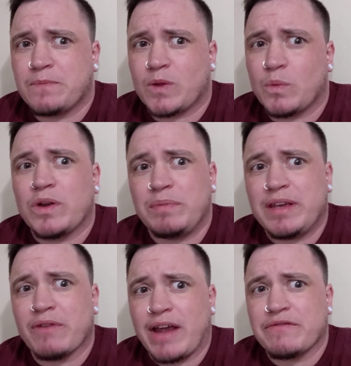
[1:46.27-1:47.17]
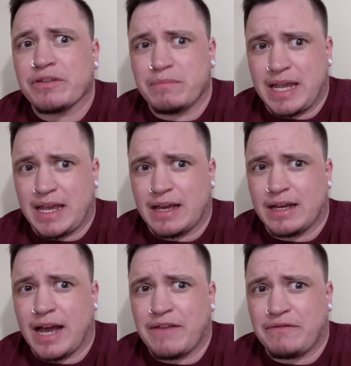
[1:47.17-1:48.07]
would be right for me,
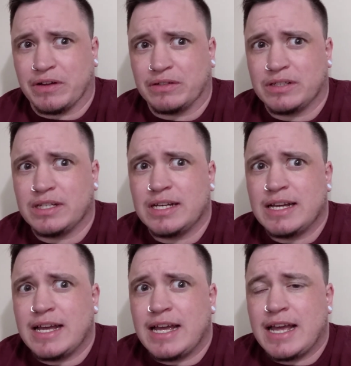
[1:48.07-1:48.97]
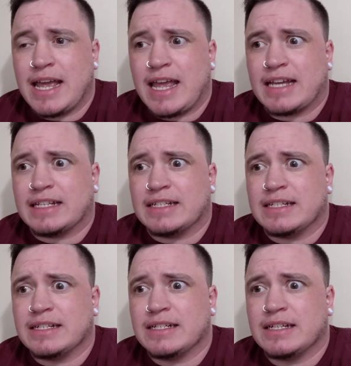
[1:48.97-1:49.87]
I felt. And
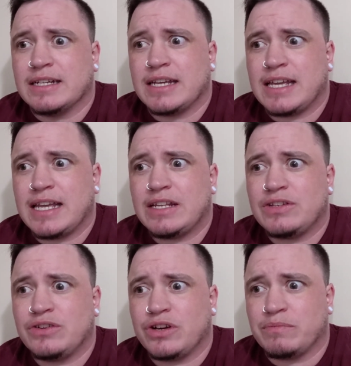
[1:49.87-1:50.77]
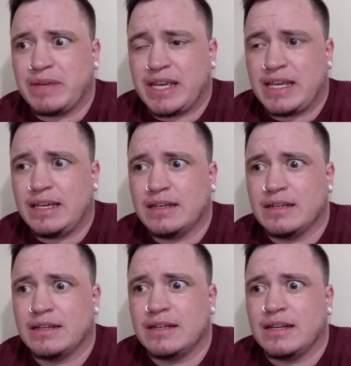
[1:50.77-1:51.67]
it took me
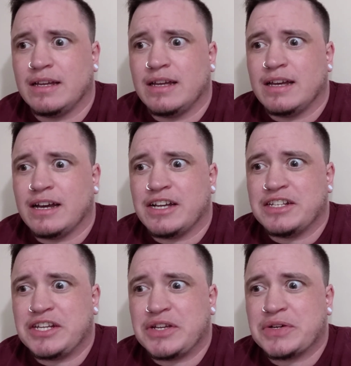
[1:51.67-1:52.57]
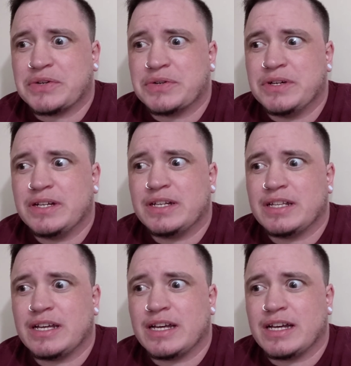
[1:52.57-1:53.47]
until
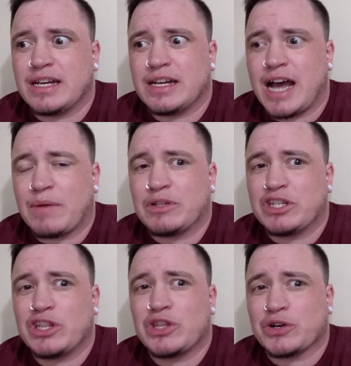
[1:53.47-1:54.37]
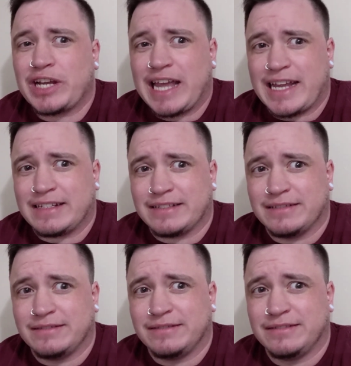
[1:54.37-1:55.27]
I was 38
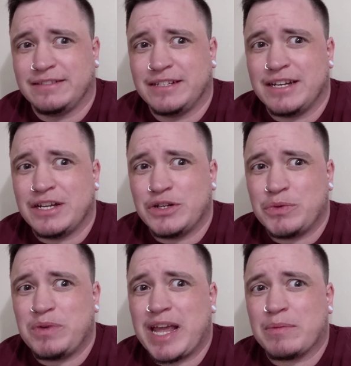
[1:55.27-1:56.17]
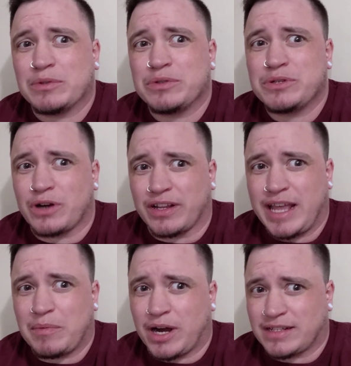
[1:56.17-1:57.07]
to be able to start
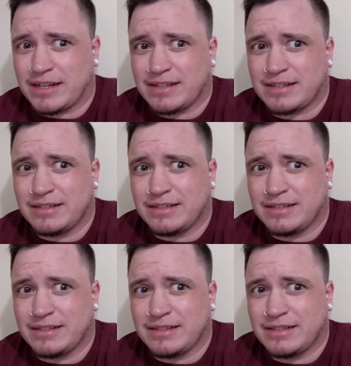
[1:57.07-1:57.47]
that process.